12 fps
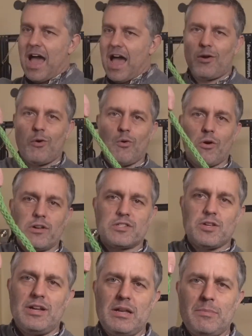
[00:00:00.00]
I-cord.
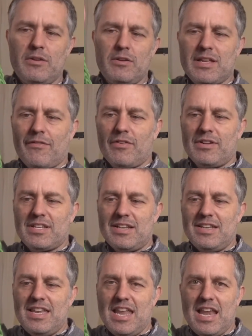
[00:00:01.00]
So anybody who's ever into
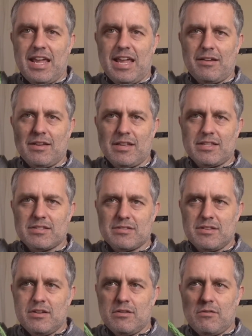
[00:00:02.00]
knitting,
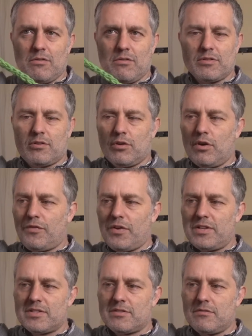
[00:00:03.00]
or whose
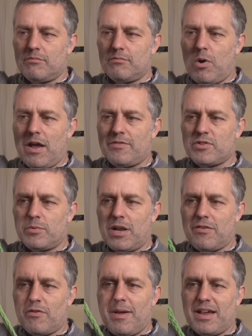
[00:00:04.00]
girlfriends or wives or
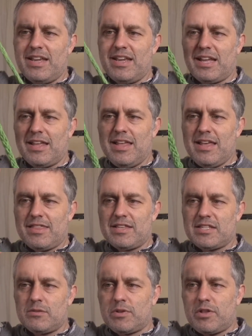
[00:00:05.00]
whatever make knitting,
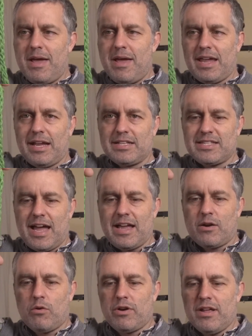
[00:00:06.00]
this is what they're making. It's
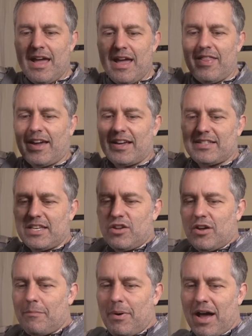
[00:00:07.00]
I-cord. And like I said,
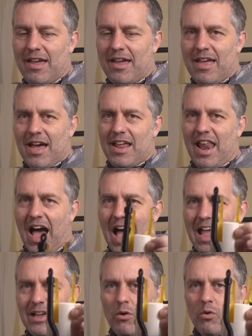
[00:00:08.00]
you can buy an
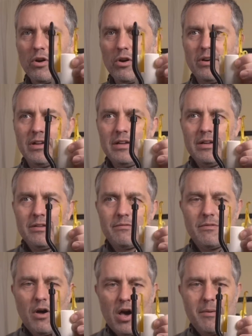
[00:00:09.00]
I-cord,
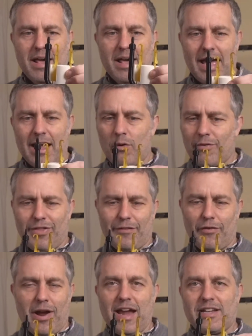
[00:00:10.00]
automatic I-cord thing
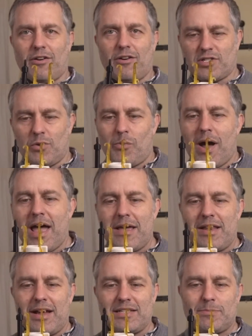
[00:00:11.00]
for $8. So why
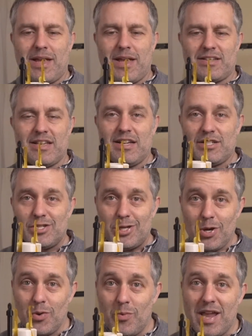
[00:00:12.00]
did I spend
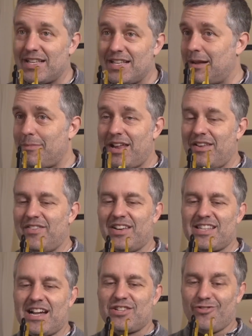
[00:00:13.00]
2 weeks, and I'm not even
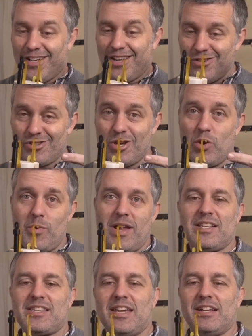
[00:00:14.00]
exaggerating, 2
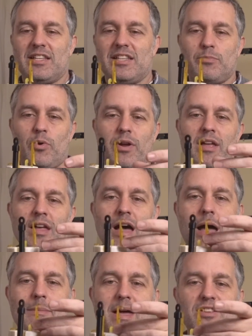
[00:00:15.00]
weeks getting to this point?
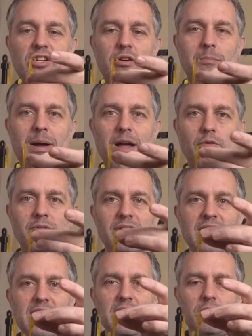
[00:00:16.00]
I'm engineering my
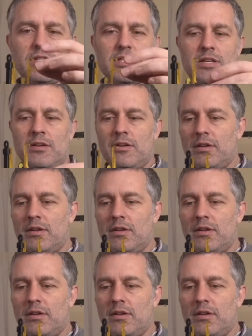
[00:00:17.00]
own needles.